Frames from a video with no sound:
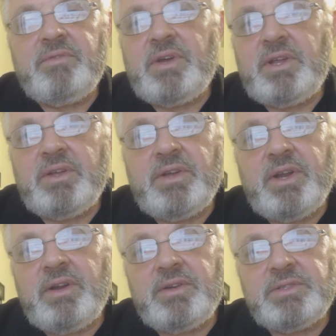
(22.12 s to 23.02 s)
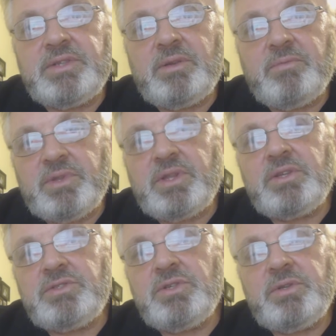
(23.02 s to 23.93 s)
invited you here has done what
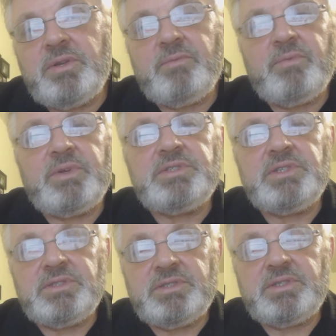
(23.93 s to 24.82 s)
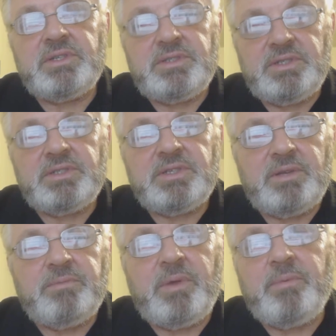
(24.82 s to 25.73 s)
they should, and which is to just
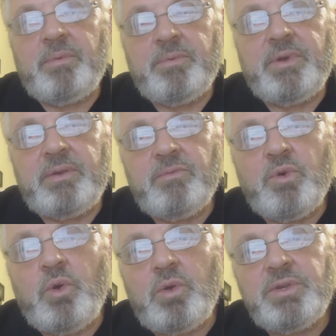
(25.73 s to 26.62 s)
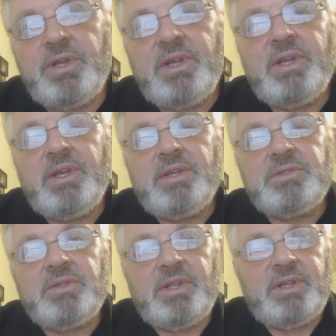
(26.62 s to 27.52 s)
get people pre-enrolled
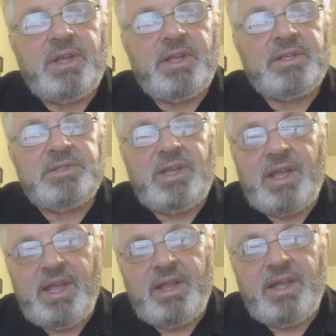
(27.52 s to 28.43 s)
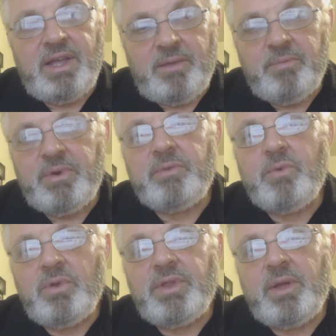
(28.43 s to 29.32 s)
so that they can say, hey, yeah, I
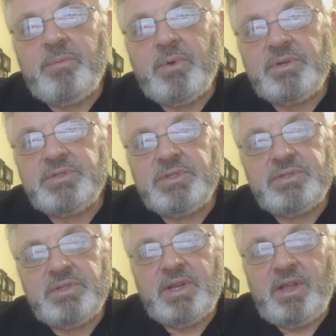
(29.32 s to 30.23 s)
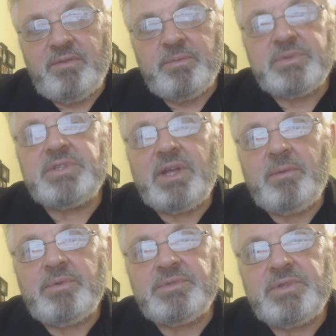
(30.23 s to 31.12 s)
pre-enrolled that person, and I gave them a
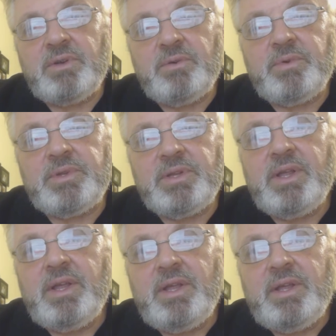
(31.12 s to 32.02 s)
sample. So when